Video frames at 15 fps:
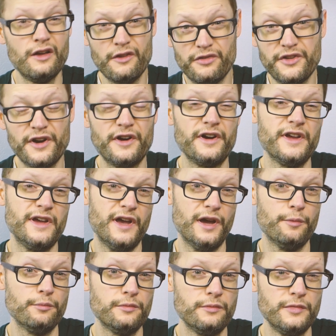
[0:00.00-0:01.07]
There I
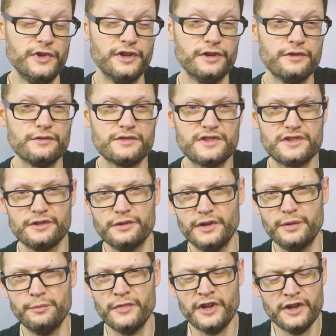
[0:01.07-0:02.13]
am. You know.
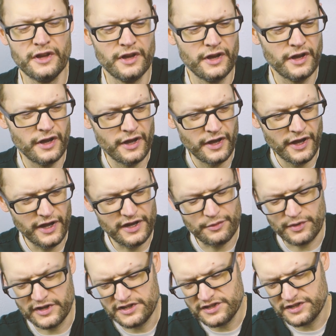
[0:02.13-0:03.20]
So anyway,